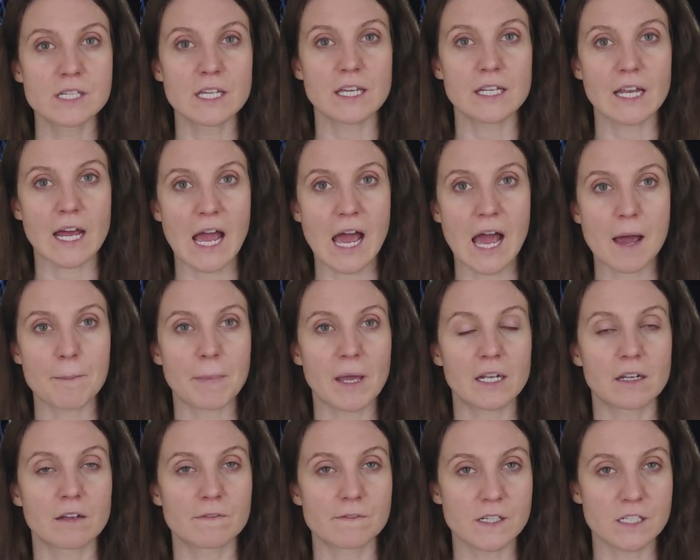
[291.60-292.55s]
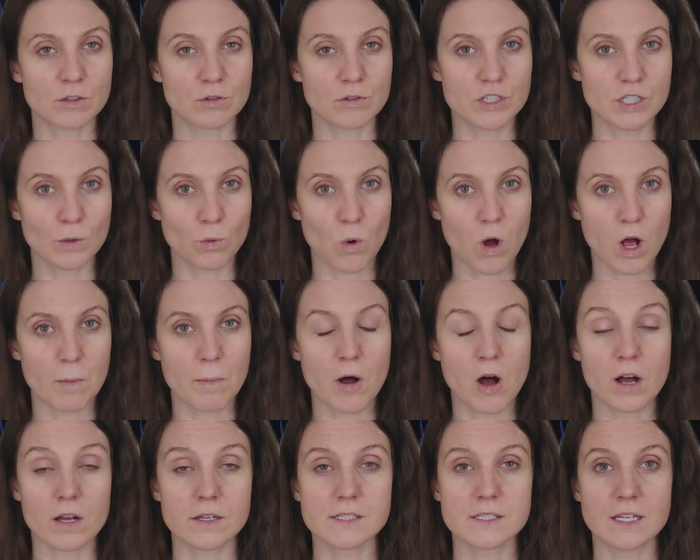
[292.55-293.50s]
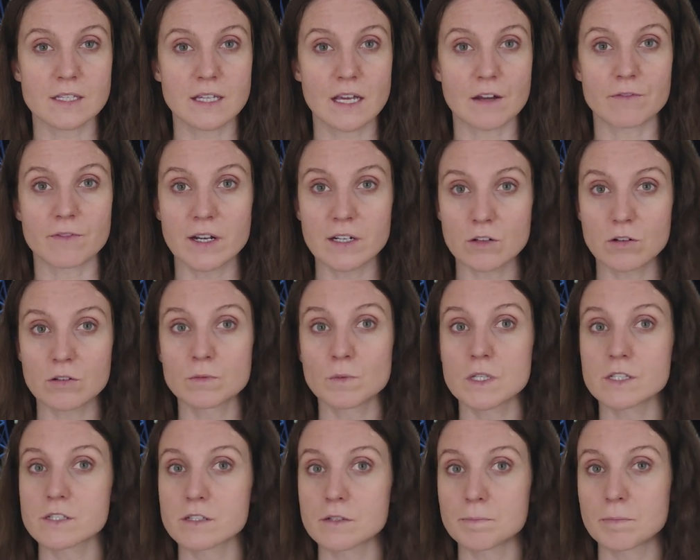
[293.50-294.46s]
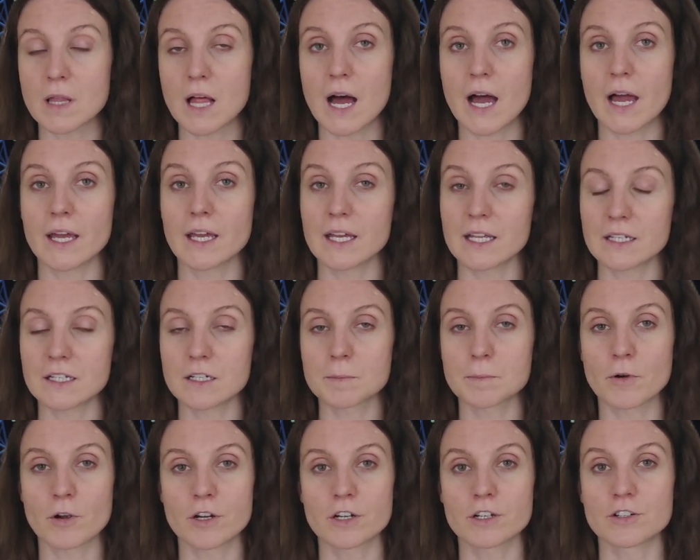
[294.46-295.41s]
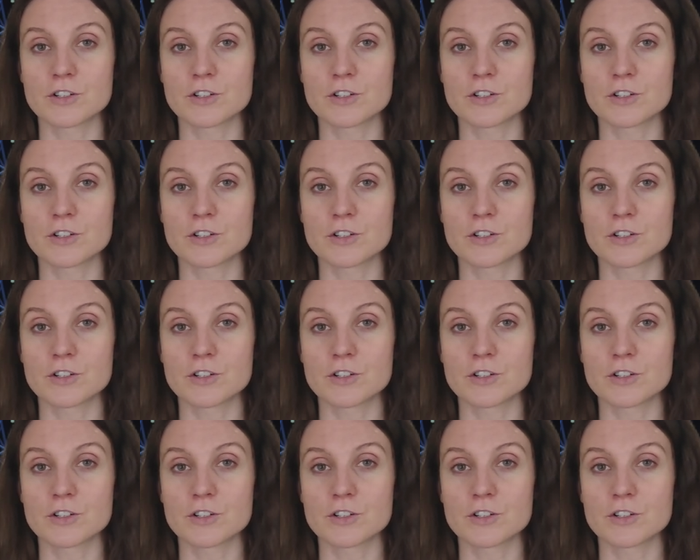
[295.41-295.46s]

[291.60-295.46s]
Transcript: using an app and a V2G wall box that Renault will supply in their